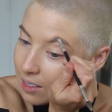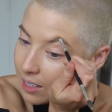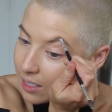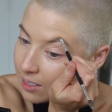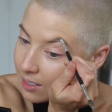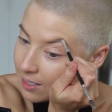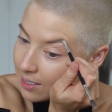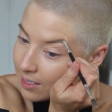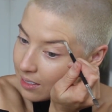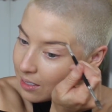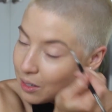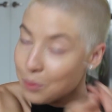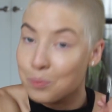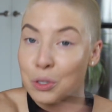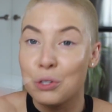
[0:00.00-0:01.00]
this
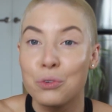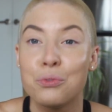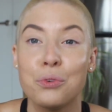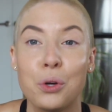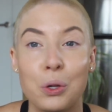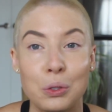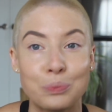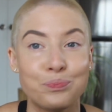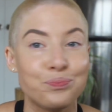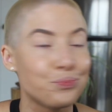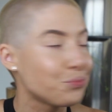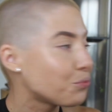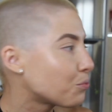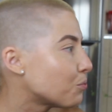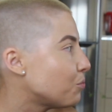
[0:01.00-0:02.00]
beautiful
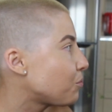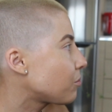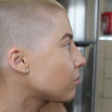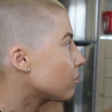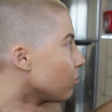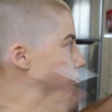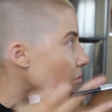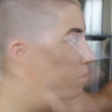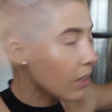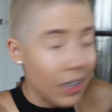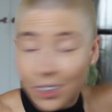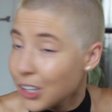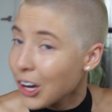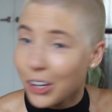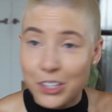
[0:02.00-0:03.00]

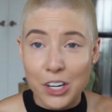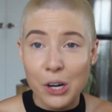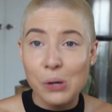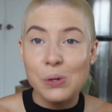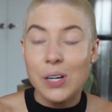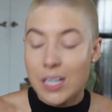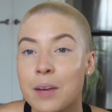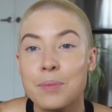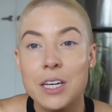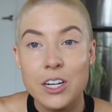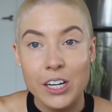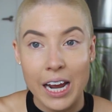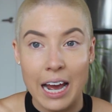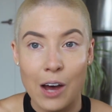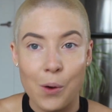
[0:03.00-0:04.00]
condo. I'm
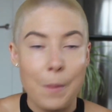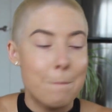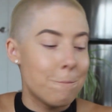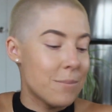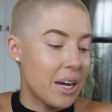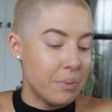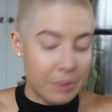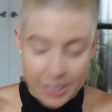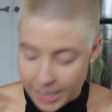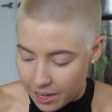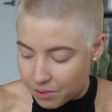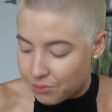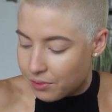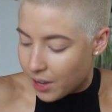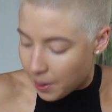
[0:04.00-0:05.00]
here now, I'm
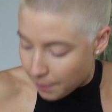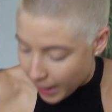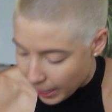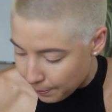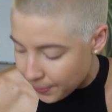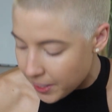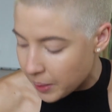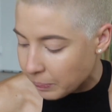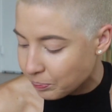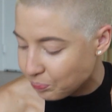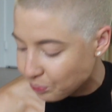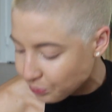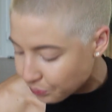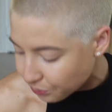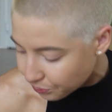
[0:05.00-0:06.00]
safe, I'm happy,
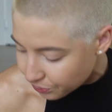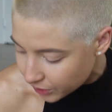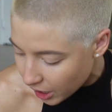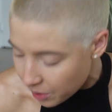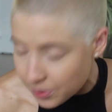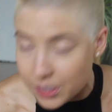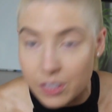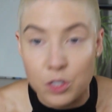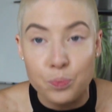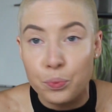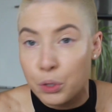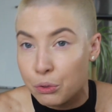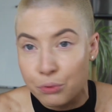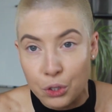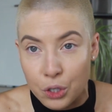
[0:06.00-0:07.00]
I'm in this
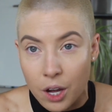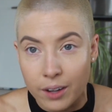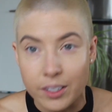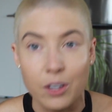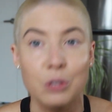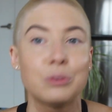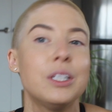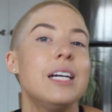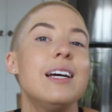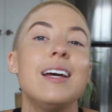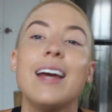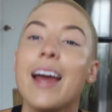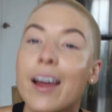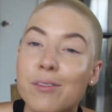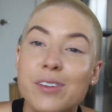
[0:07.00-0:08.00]
beautiful condo,
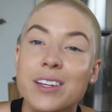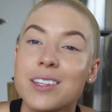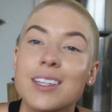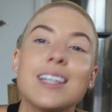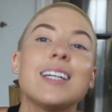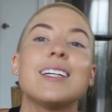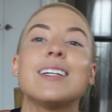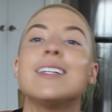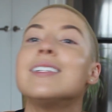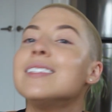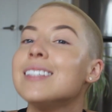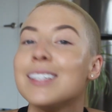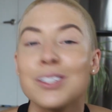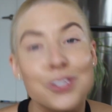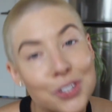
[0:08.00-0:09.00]
everything
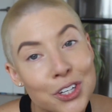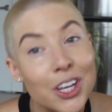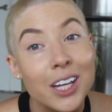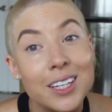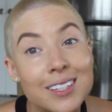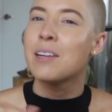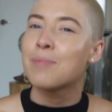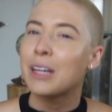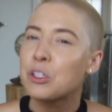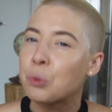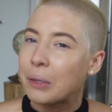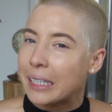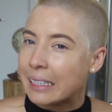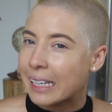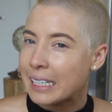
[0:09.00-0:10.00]
is good. In my
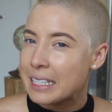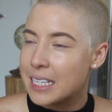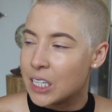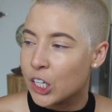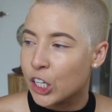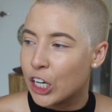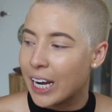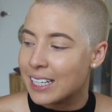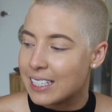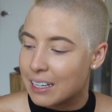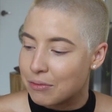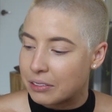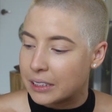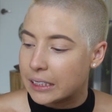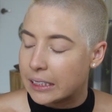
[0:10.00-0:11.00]
29th year, I
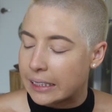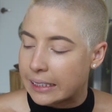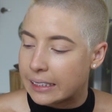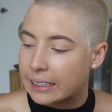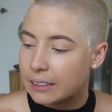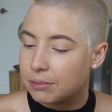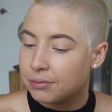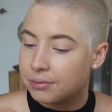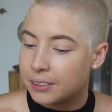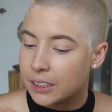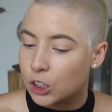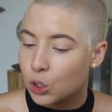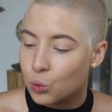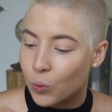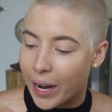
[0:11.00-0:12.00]
definitely
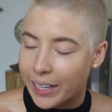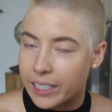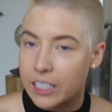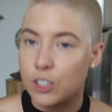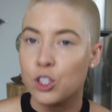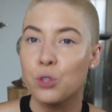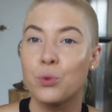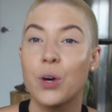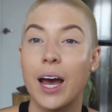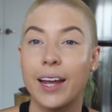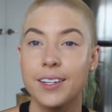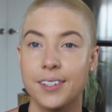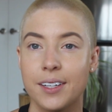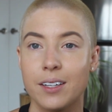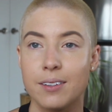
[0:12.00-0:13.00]
feel ready to
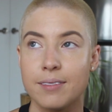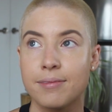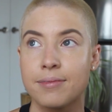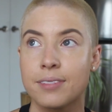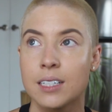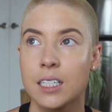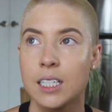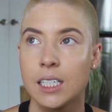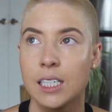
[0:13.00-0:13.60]
kind of